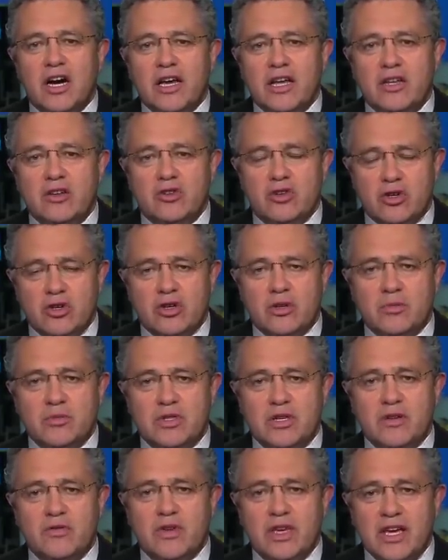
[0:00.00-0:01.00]
in
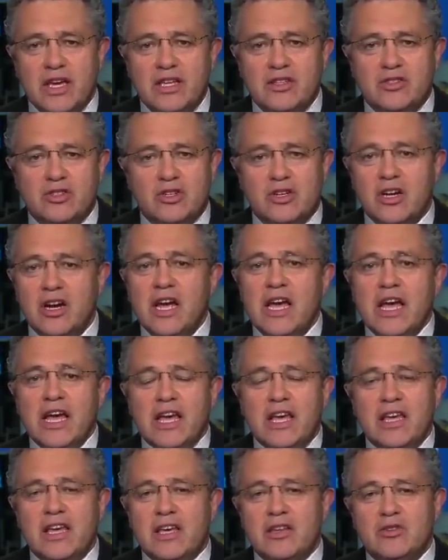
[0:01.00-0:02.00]
terms of cancer.
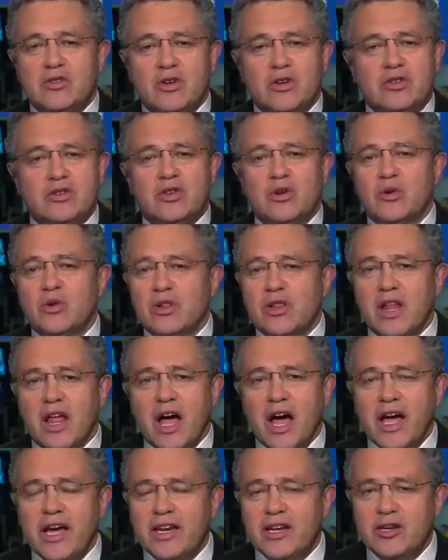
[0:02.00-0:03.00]
He has also
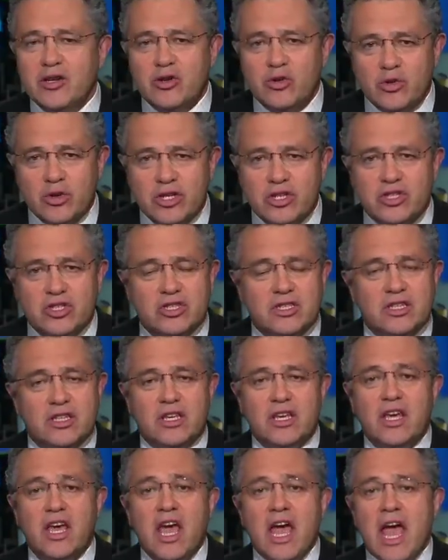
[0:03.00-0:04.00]
lied
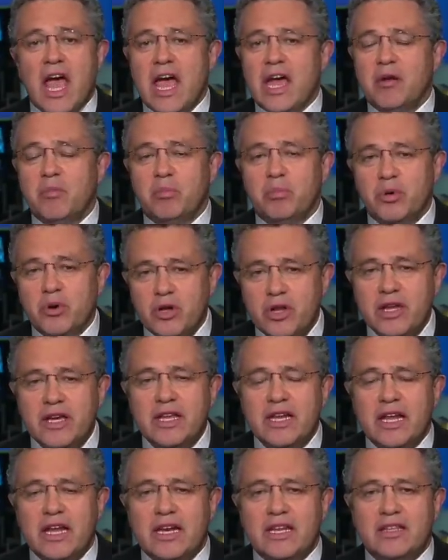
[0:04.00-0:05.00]
egregiously and
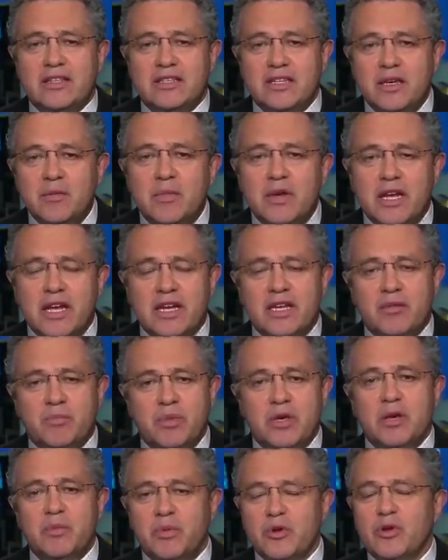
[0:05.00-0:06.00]
bullied and intimidated
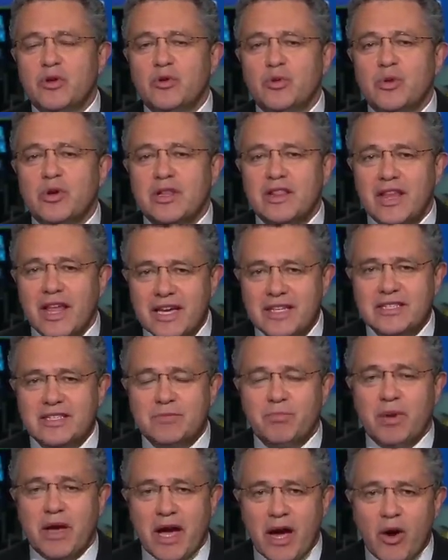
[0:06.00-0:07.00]
people who were
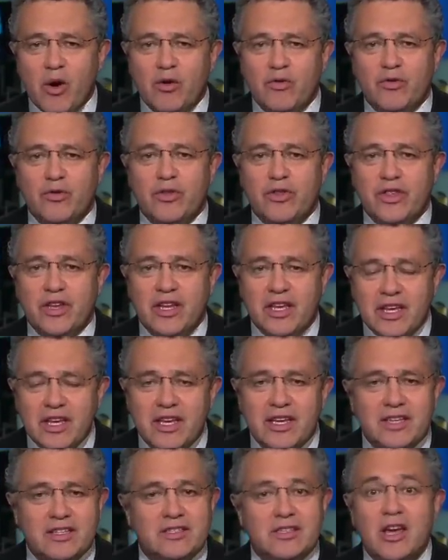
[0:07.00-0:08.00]
less powerful than
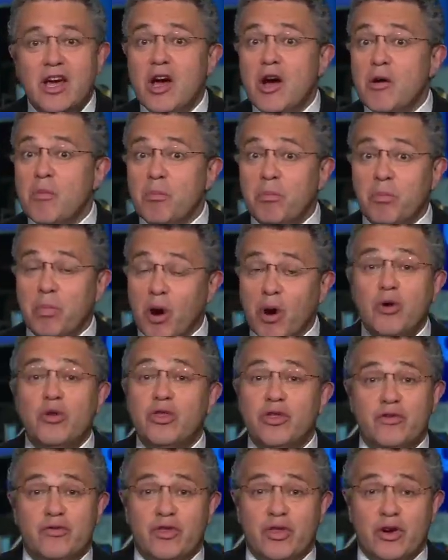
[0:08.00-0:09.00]
he is.
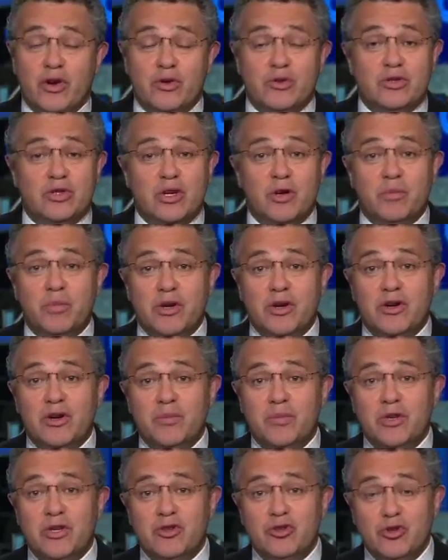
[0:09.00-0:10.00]
Both of those appear to
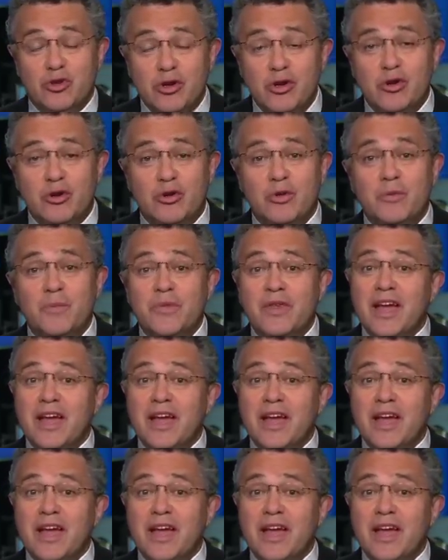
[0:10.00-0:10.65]
be true.